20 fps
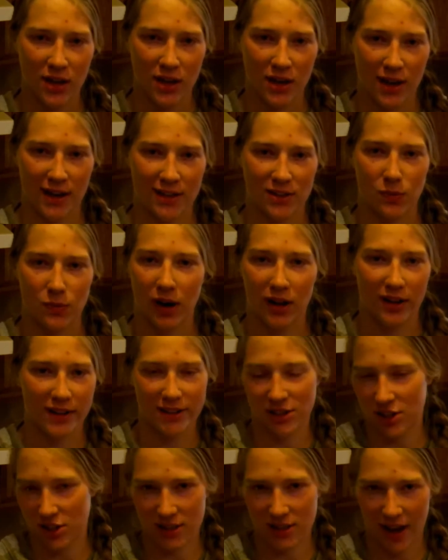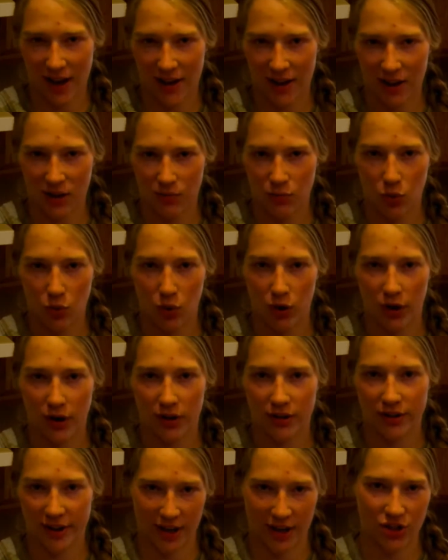as well as just adding more
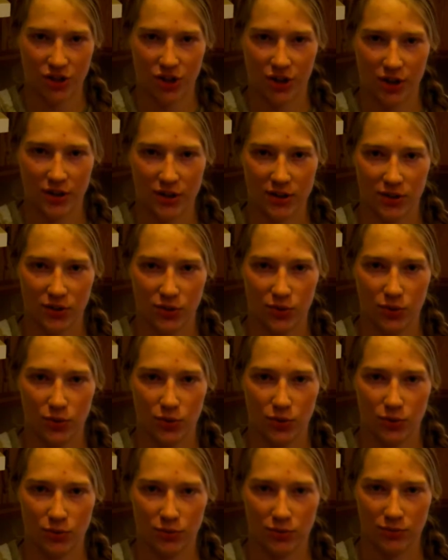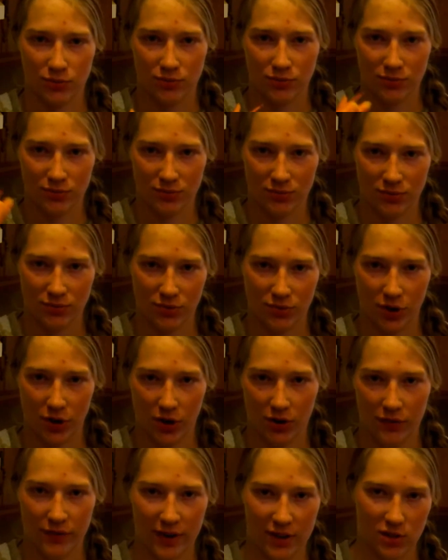texture to
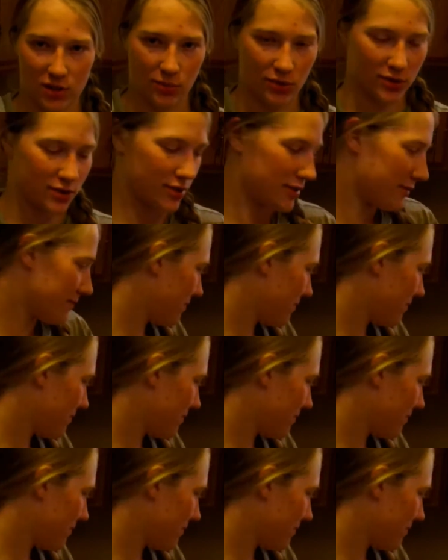your vegetables.